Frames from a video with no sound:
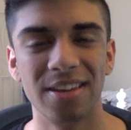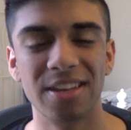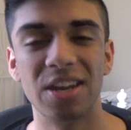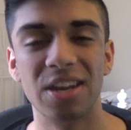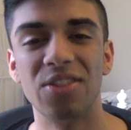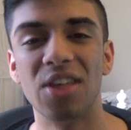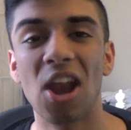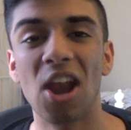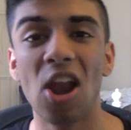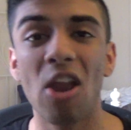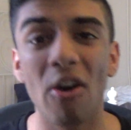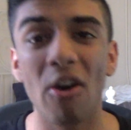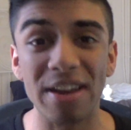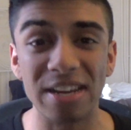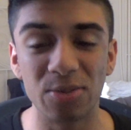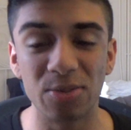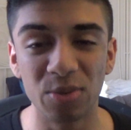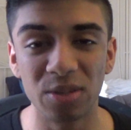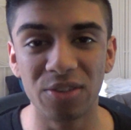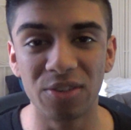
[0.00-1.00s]
You know, the
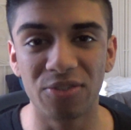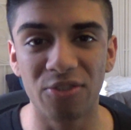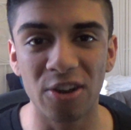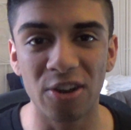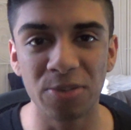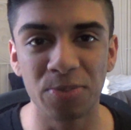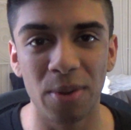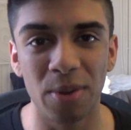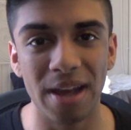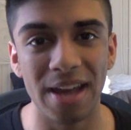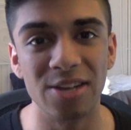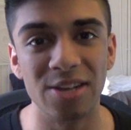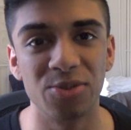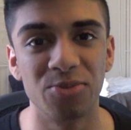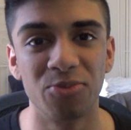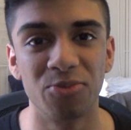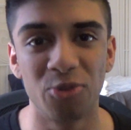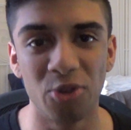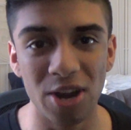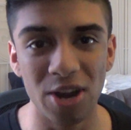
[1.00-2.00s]
light with the frostbite engine
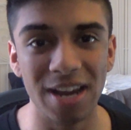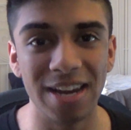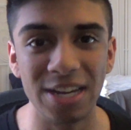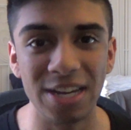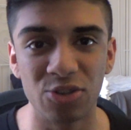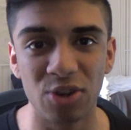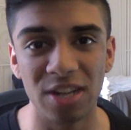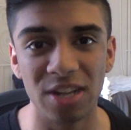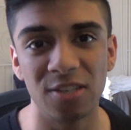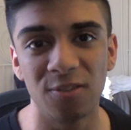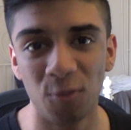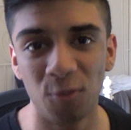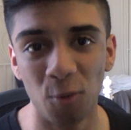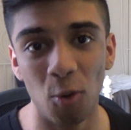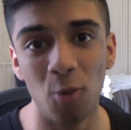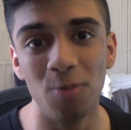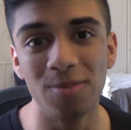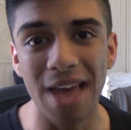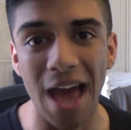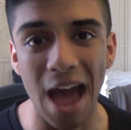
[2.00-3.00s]
really
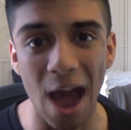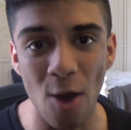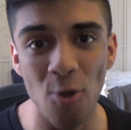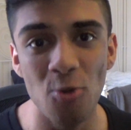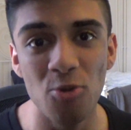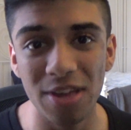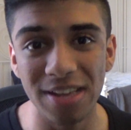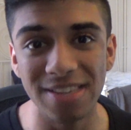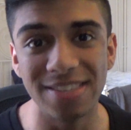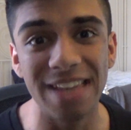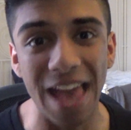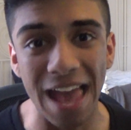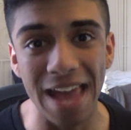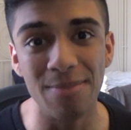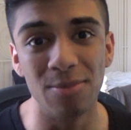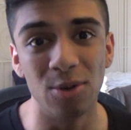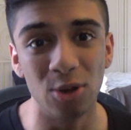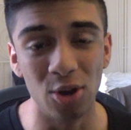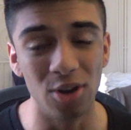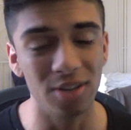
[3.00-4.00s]
transforms how this
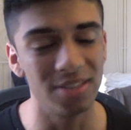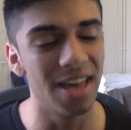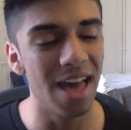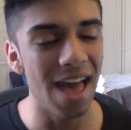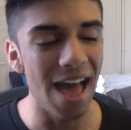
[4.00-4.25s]
game looks.